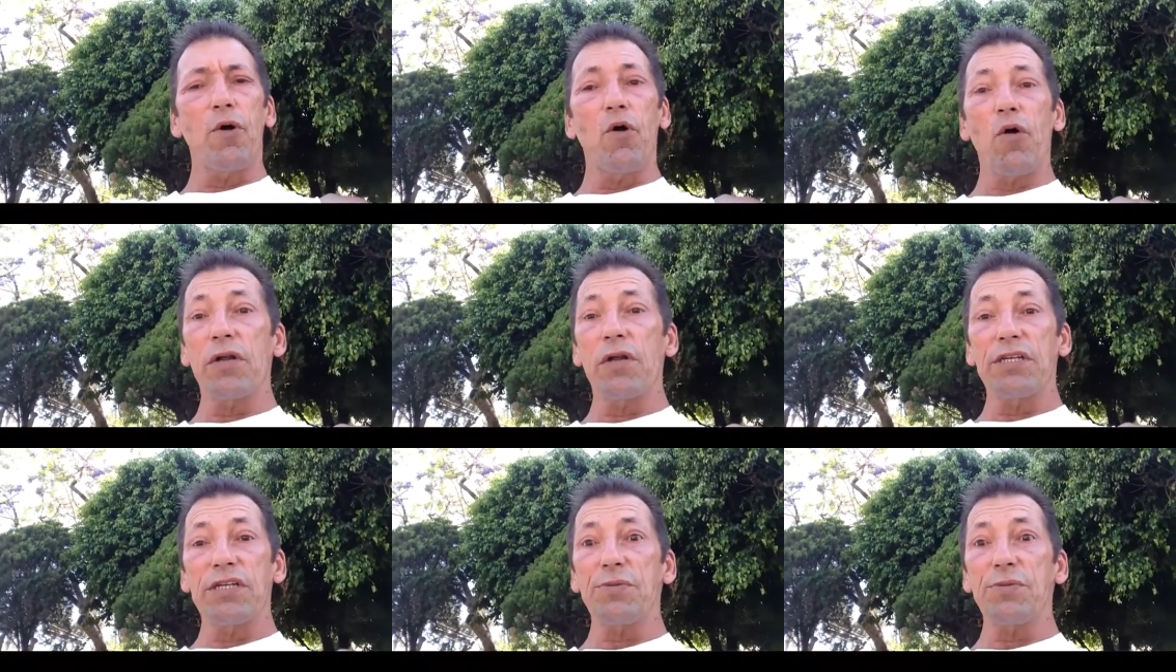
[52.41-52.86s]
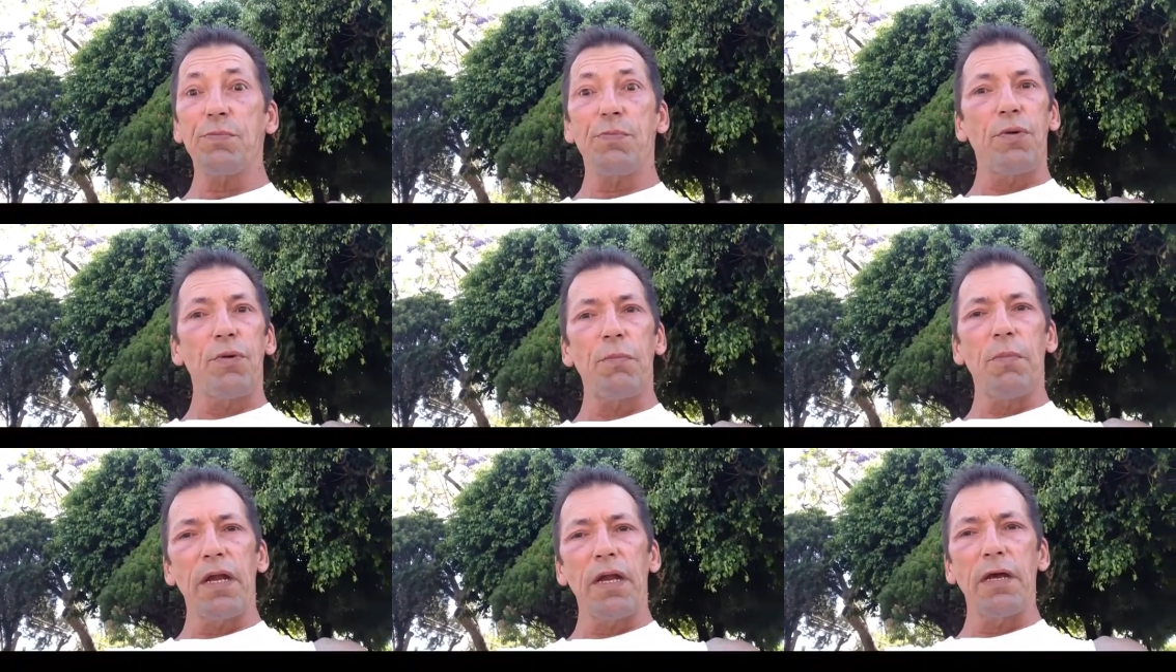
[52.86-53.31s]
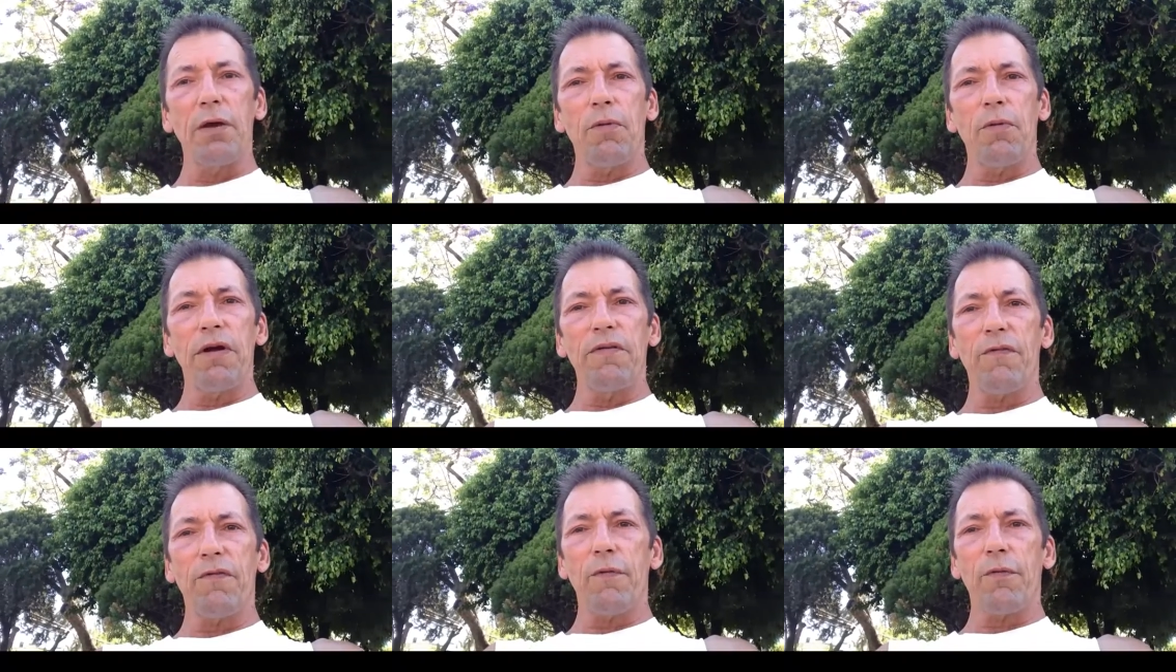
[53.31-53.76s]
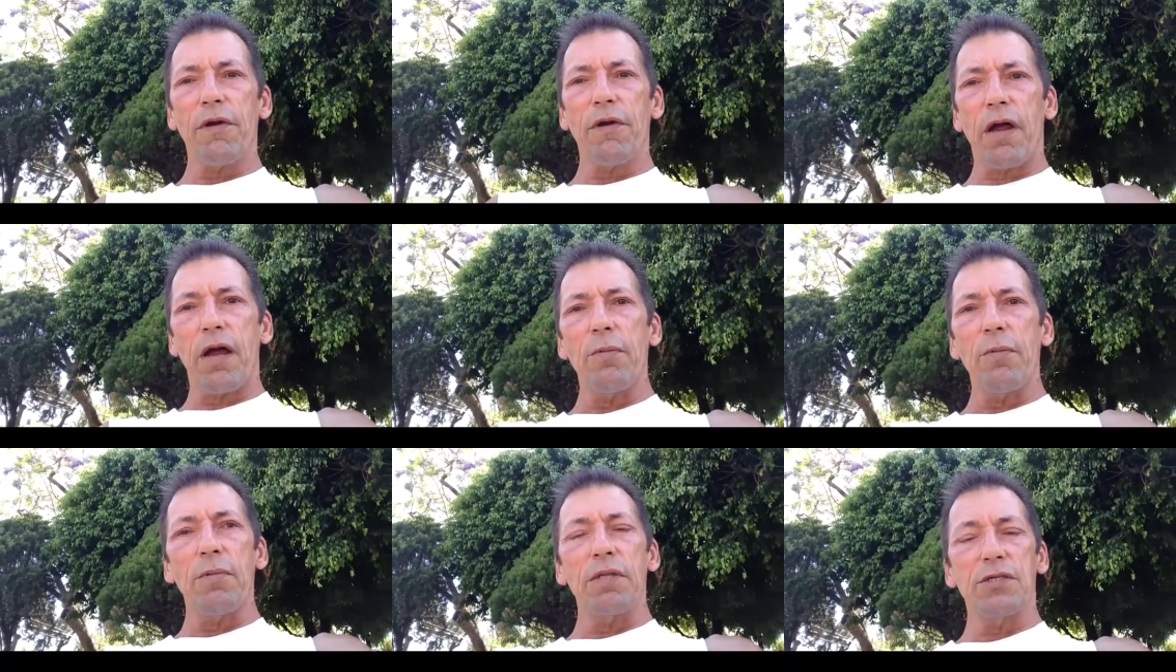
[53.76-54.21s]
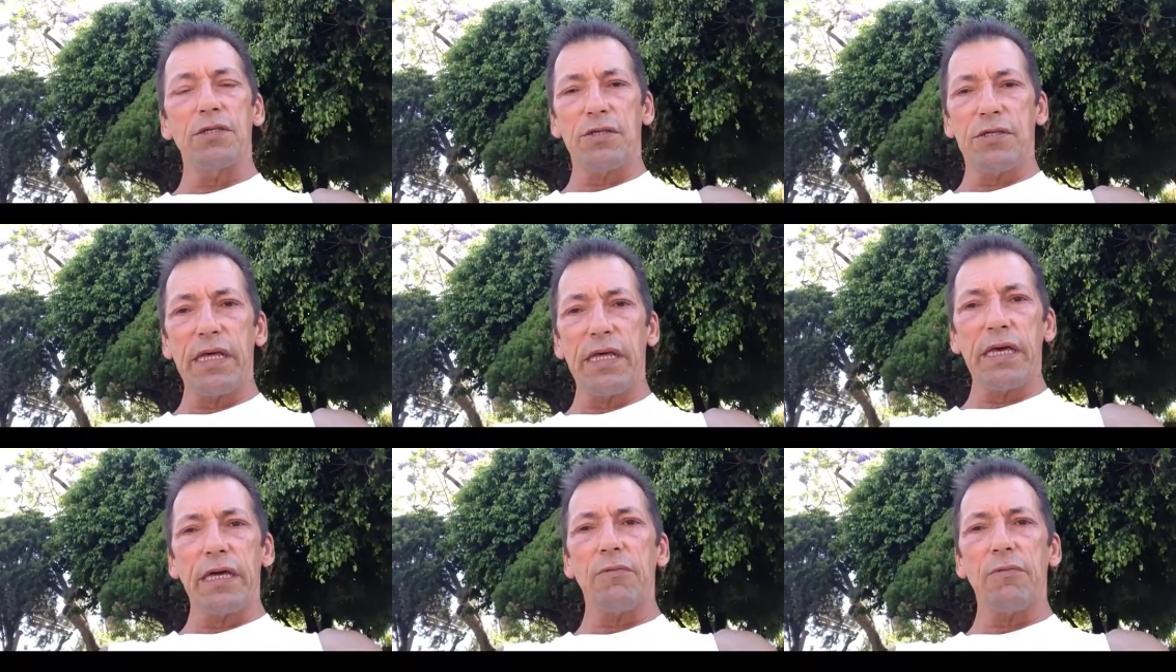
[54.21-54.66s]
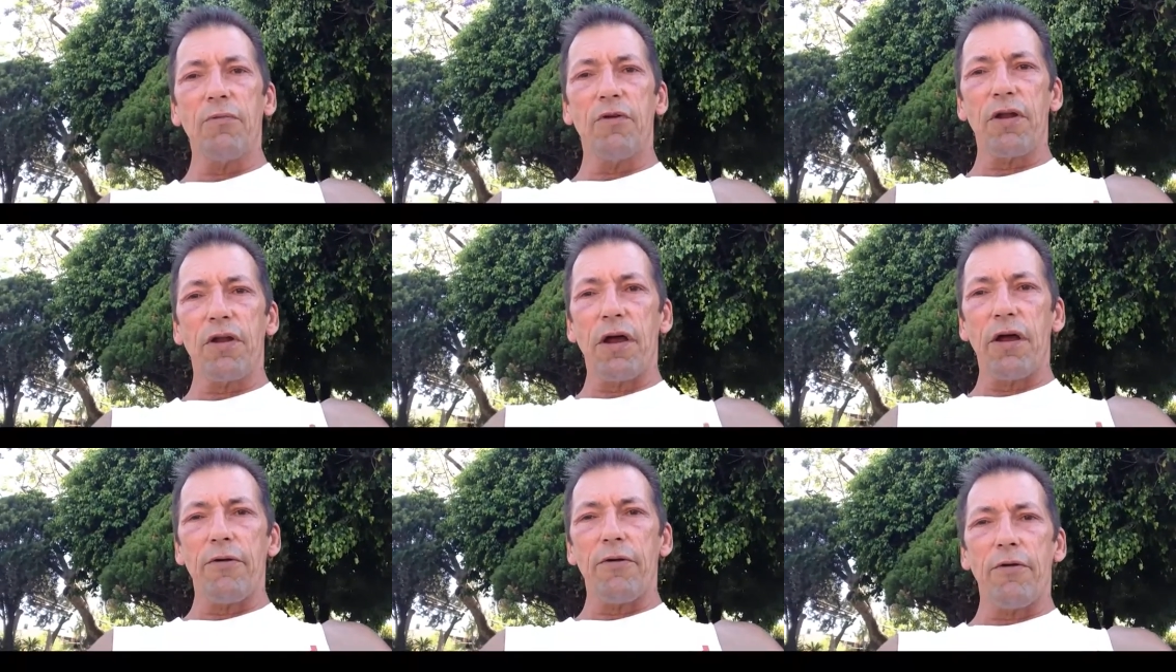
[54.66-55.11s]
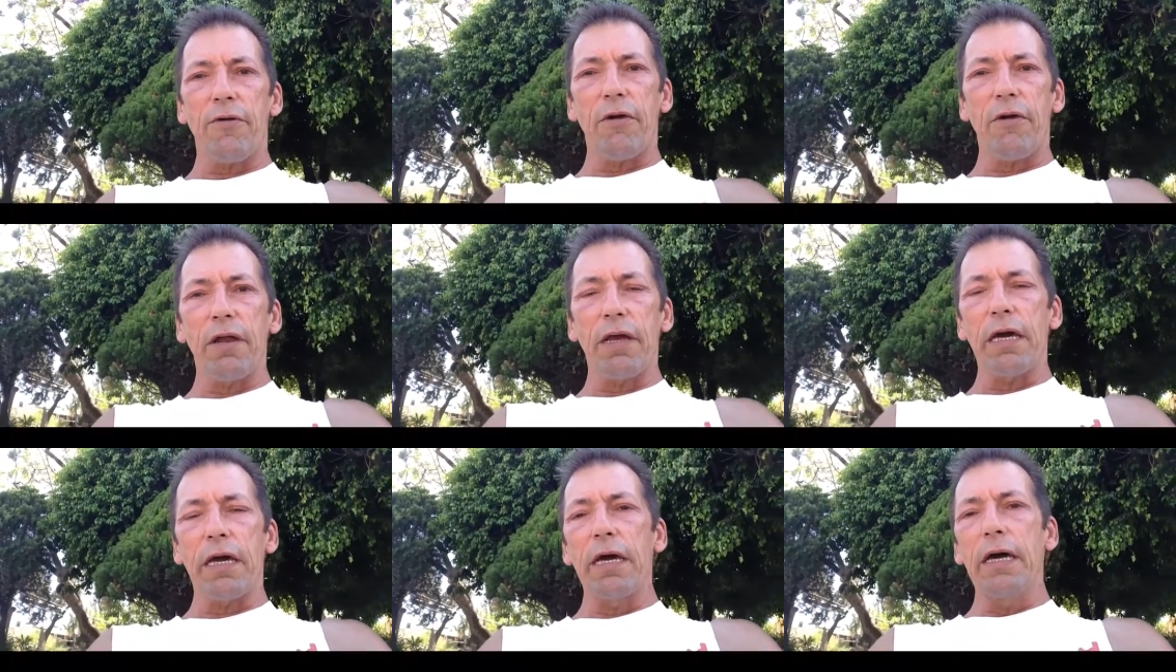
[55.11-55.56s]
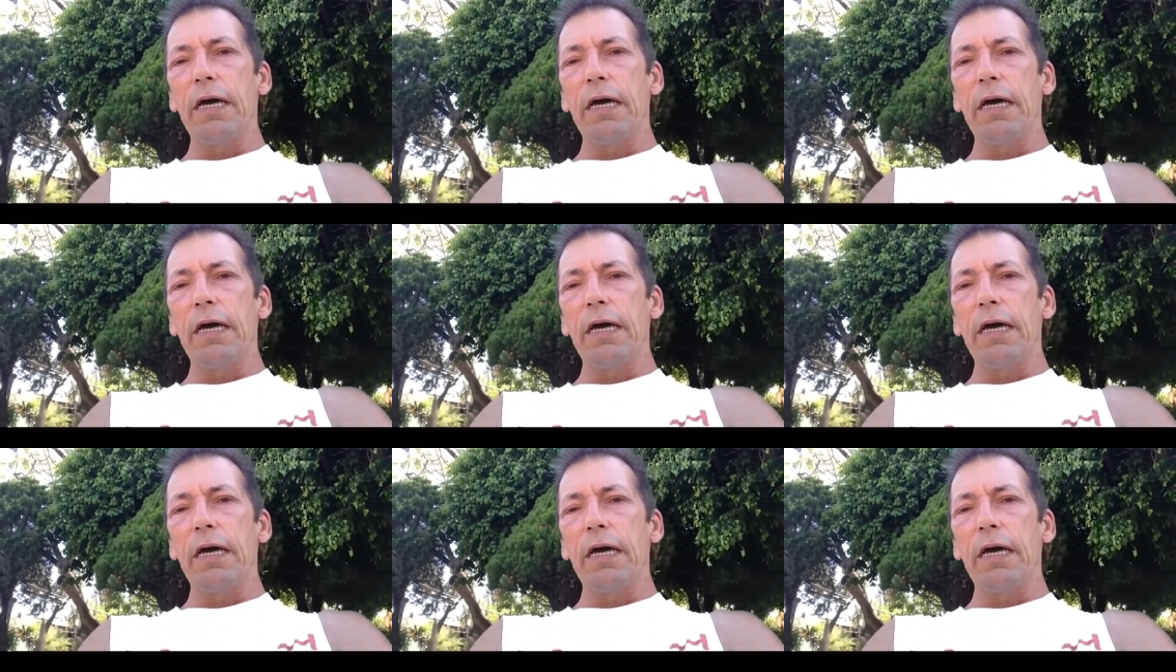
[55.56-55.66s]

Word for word: or just put money away for retirement so they can retire early.